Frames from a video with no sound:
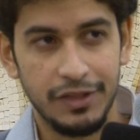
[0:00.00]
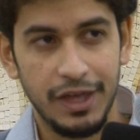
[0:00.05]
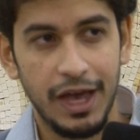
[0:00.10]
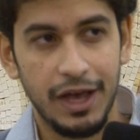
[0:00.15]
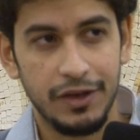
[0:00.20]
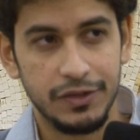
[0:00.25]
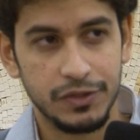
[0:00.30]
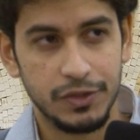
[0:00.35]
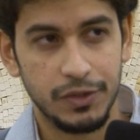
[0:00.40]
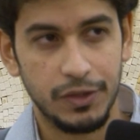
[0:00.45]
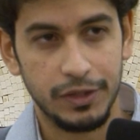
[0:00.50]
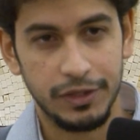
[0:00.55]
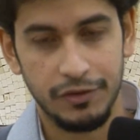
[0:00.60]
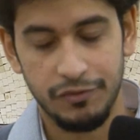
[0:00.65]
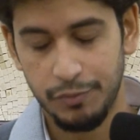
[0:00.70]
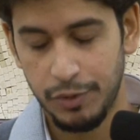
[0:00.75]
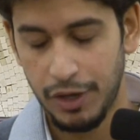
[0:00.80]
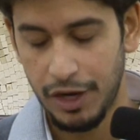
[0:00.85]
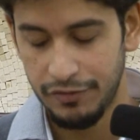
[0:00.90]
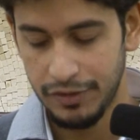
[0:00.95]
the household
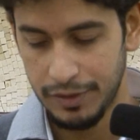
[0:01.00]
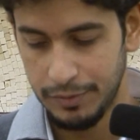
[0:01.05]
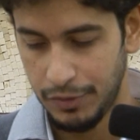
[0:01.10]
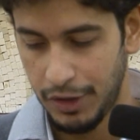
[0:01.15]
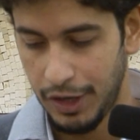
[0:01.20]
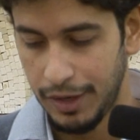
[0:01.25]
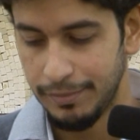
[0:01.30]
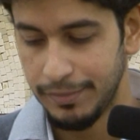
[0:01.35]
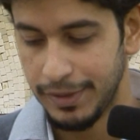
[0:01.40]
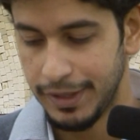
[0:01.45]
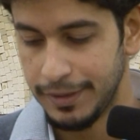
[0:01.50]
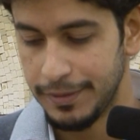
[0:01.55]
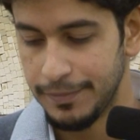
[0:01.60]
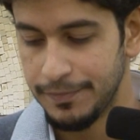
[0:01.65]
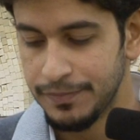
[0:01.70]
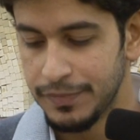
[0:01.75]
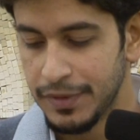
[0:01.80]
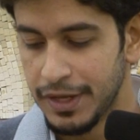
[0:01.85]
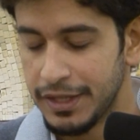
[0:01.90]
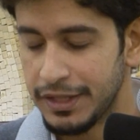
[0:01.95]
of Prophet Muhammad.
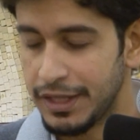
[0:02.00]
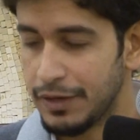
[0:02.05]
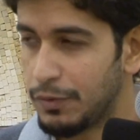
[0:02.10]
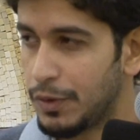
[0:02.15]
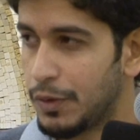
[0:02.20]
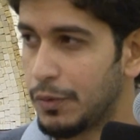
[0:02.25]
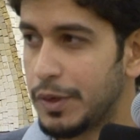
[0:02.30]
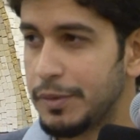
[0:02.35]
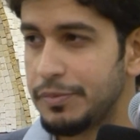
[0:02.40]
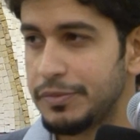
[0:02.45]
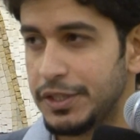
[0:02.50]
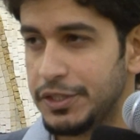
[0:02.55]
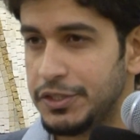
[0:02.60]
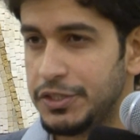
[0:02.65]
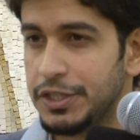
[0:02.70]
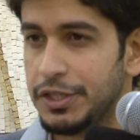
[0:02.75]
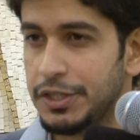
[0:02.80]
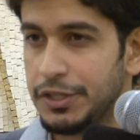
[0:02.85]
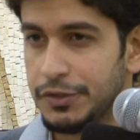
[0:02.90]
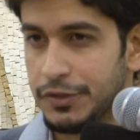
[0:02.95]
They will whip the
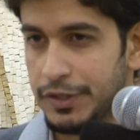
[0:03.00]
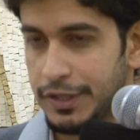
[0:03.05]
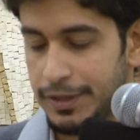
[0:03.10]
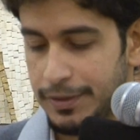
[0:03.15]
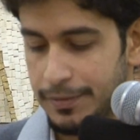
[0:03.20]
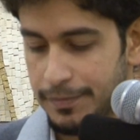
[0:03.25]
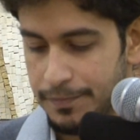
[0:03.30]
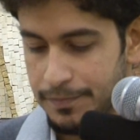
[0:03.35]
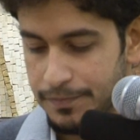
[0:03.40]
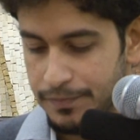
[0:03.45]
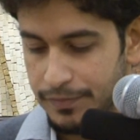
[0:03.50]
children,